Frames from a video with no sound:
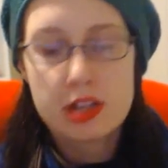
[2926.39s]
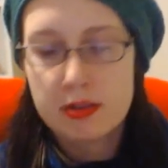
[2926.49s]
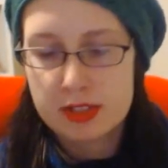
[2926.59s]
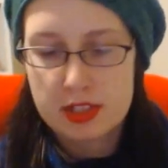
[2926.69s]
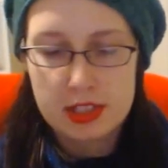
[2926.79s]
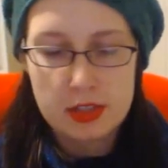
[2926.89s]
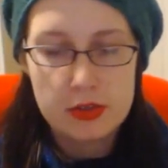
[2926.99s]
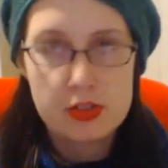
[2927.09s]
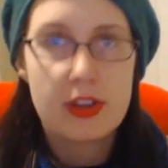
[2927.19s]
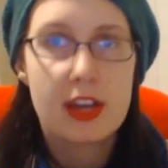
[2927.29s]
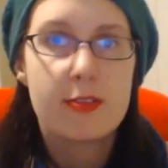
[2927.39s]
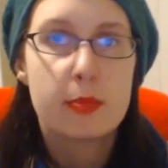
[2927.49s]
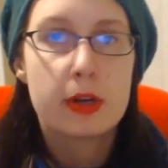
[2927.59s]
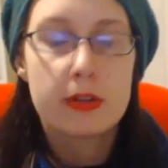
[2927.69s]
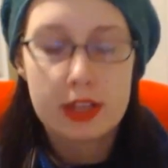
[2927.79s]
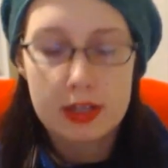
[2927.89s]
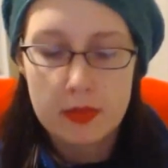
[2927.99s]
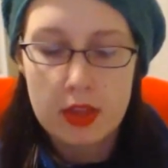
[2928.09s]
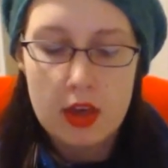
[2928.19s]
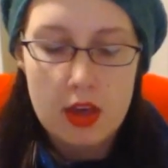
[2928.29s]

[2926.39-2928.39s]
I wasn't a huge fan of purling,